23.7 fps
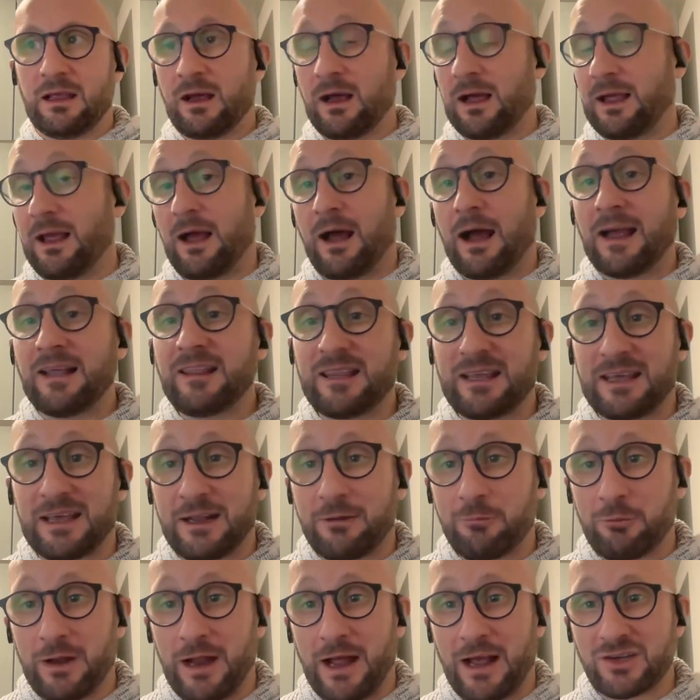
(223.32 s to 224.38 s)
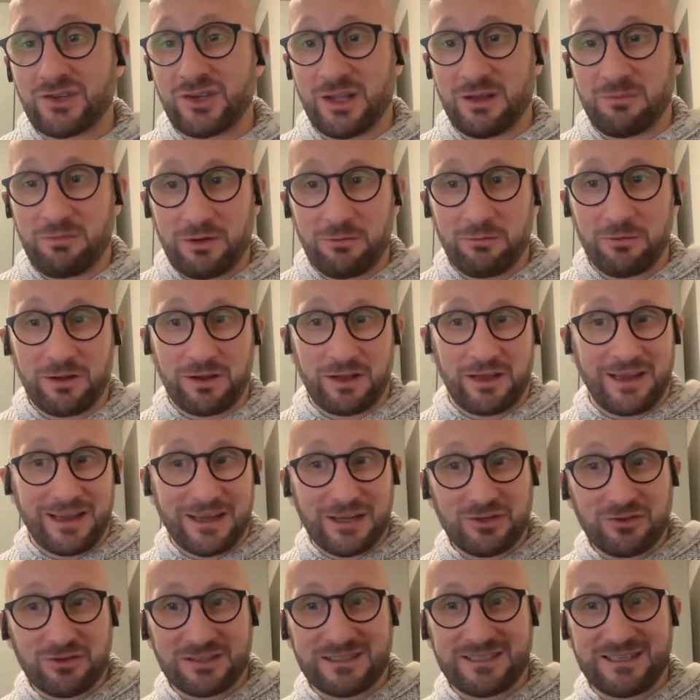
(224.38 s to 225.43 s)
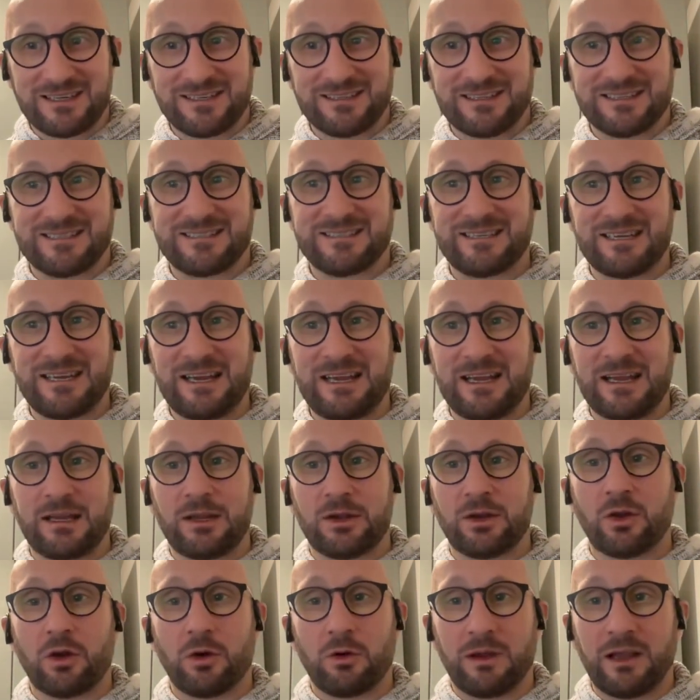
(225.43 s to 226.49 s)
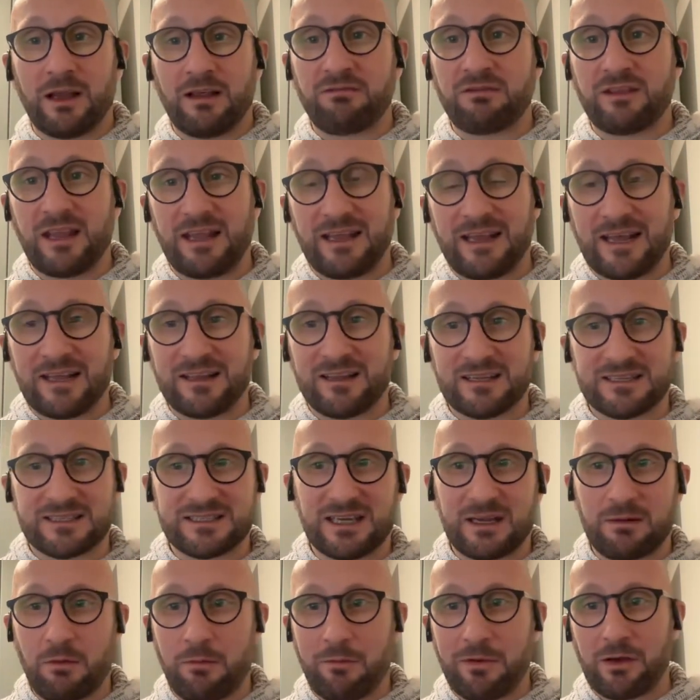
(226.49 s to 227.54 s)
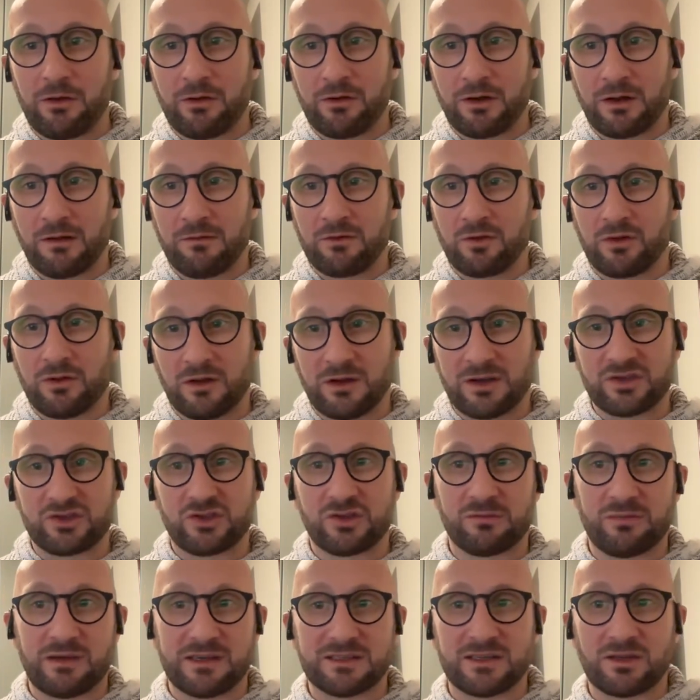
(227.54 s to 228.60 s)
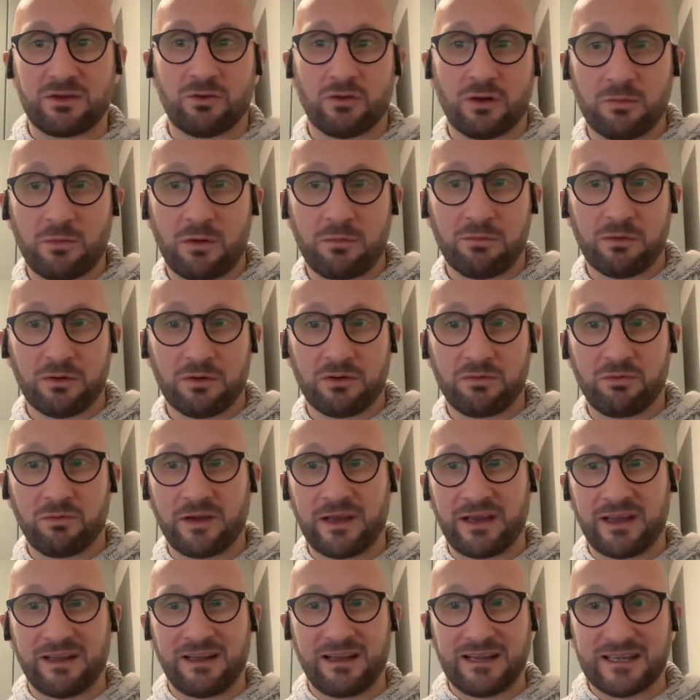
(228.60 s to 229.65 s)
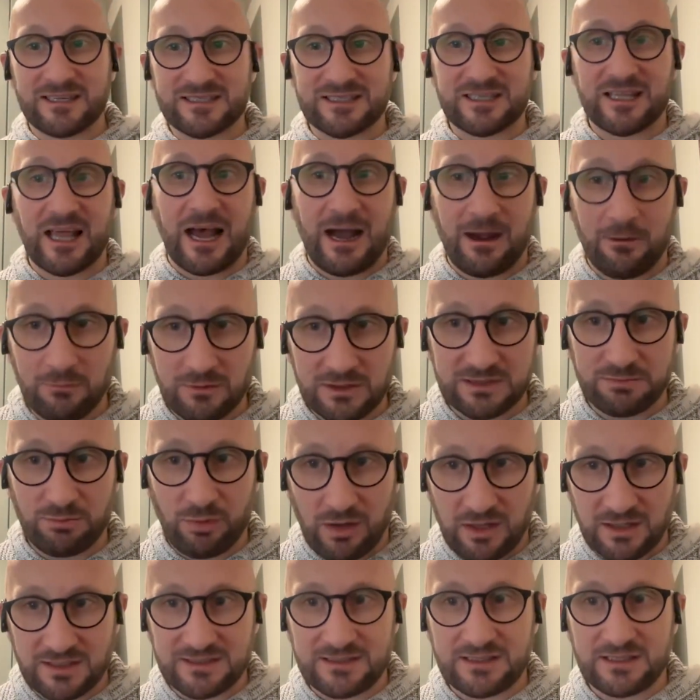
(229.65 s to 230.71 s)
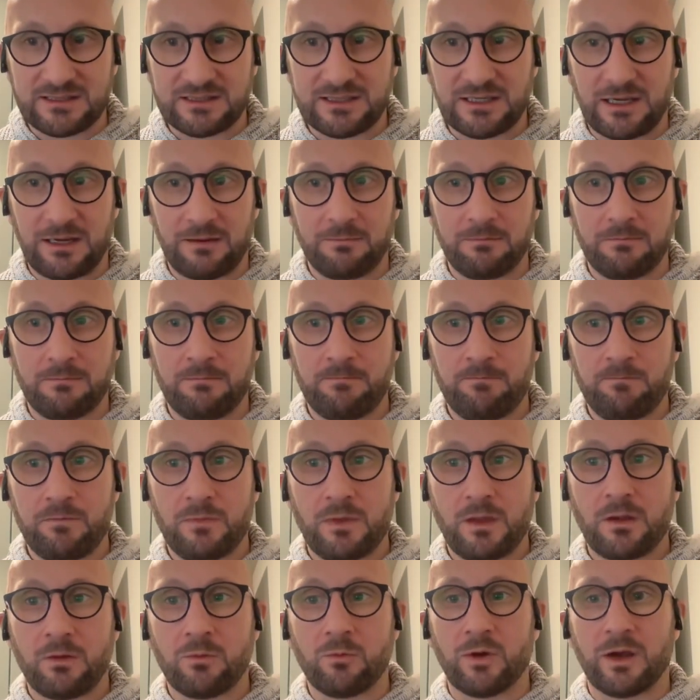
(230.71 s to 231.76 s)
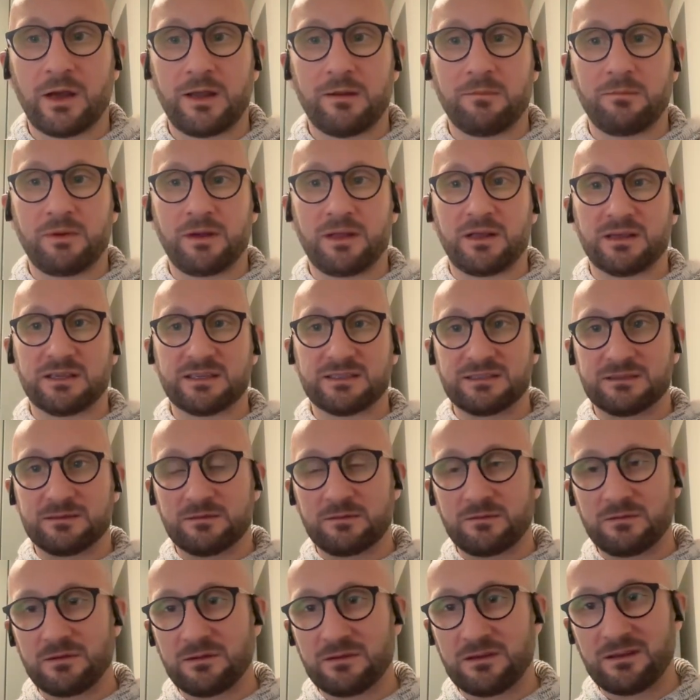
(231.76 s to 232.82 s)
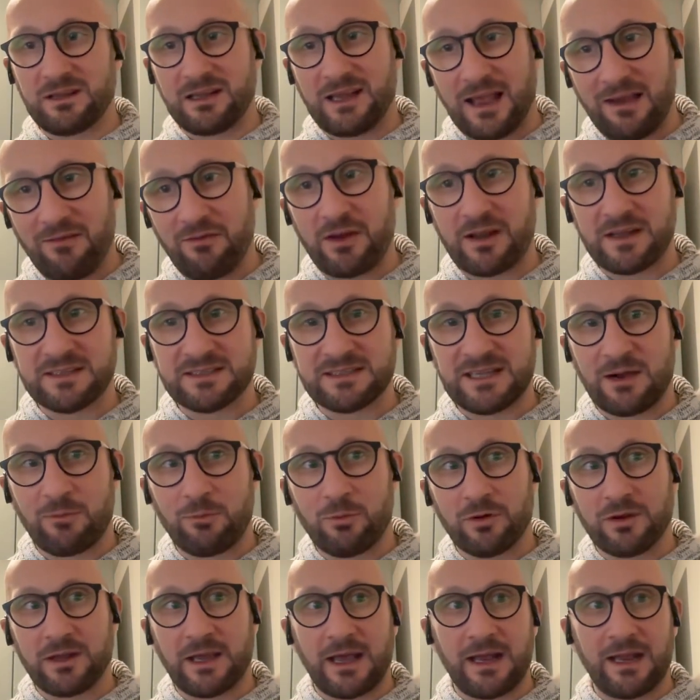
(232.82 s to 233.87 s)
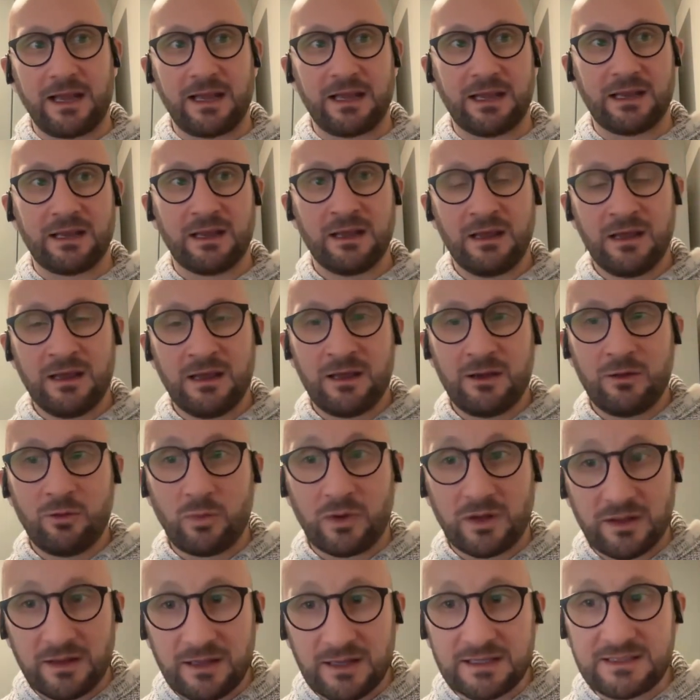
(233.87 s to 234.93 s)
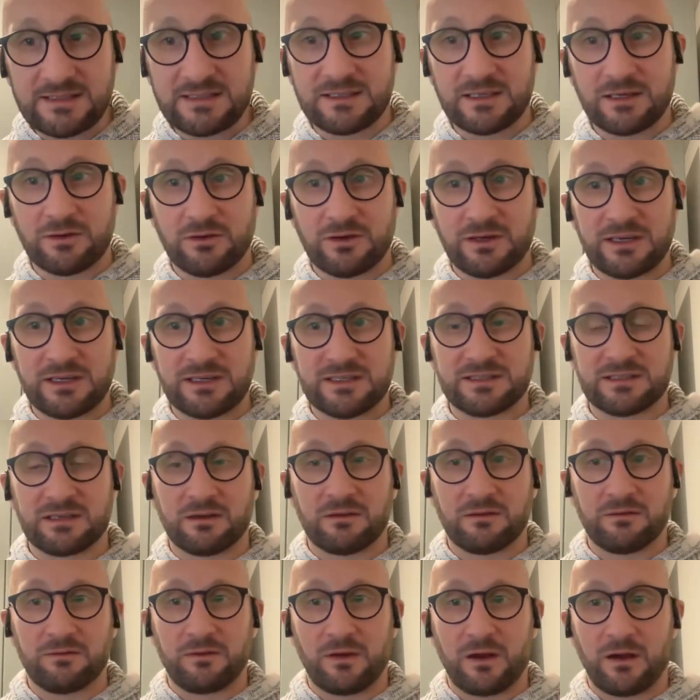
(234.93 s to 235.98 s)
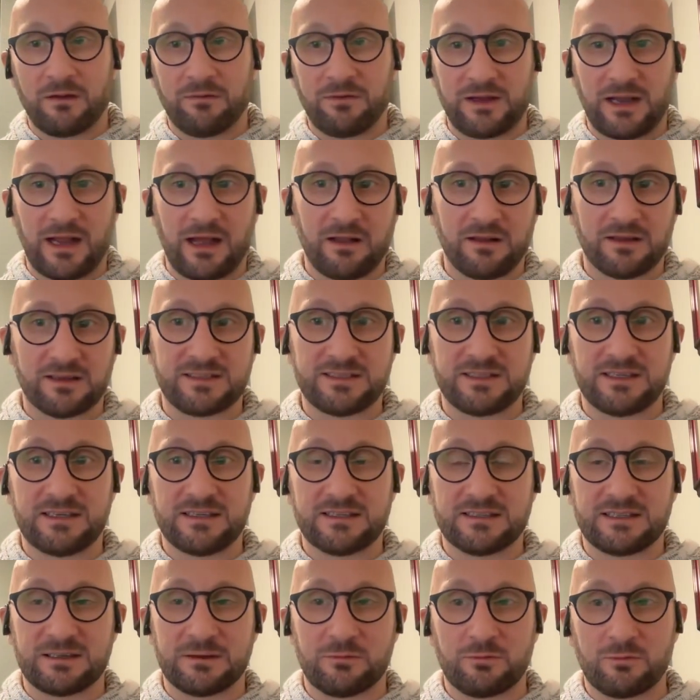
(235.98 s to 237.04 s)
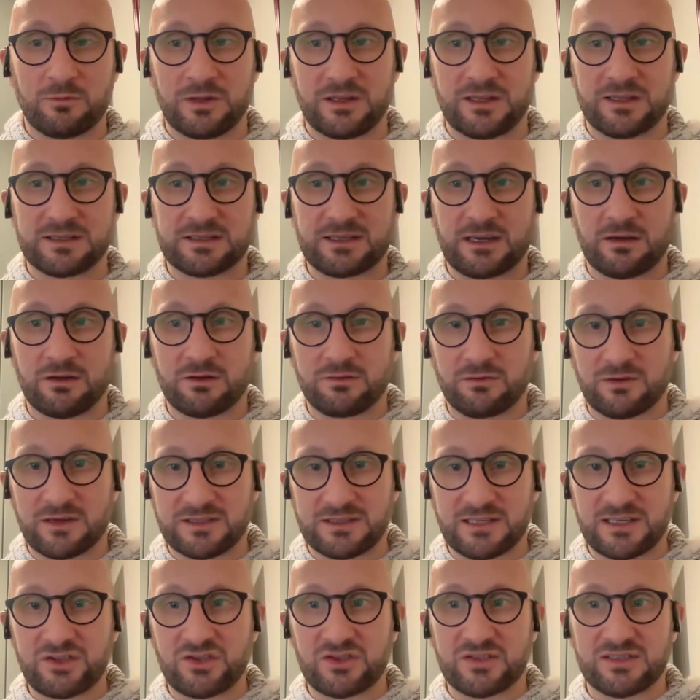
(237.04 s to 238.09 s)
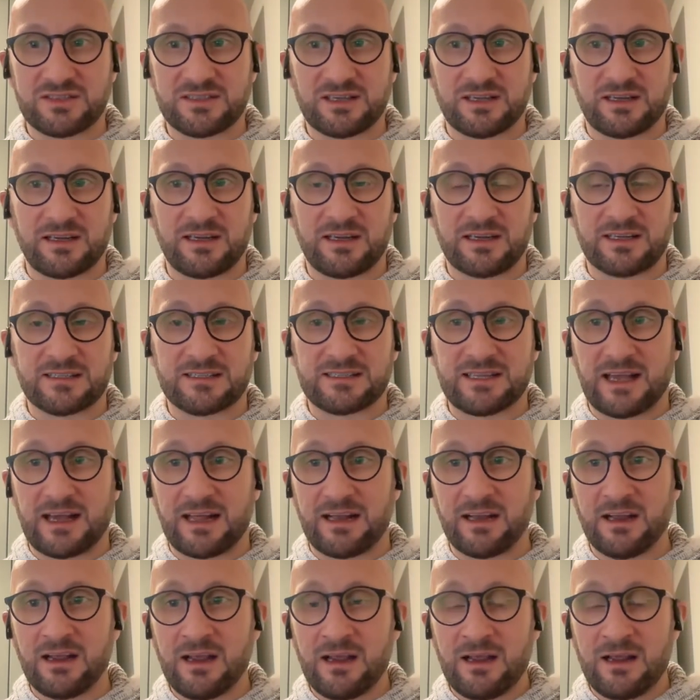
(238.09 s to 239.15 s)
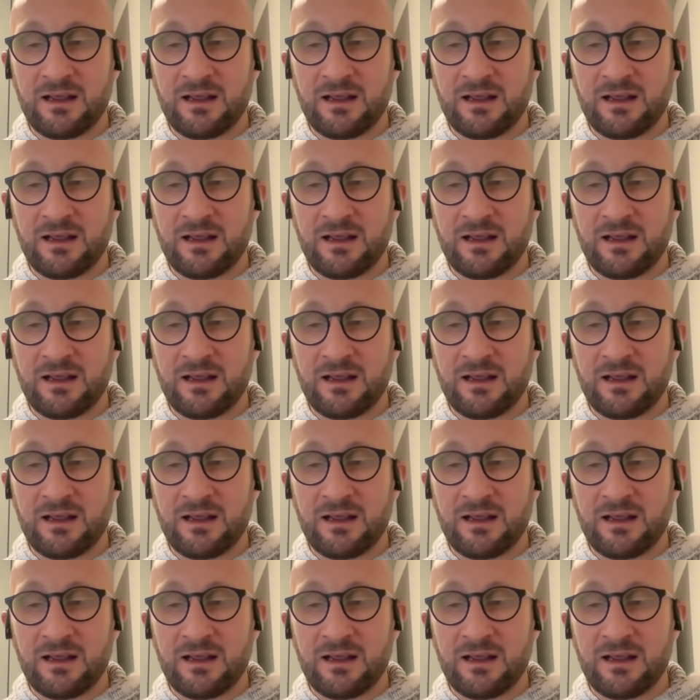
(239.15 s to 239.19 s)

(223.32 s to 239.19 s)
I, I, think it would actually be really interesting to see, you know, if they get the same amount of colostrum as a normal birth weight, is that response the same? Right? Because the evidence that we're getting with this series of, of analyses and with this characterization study is that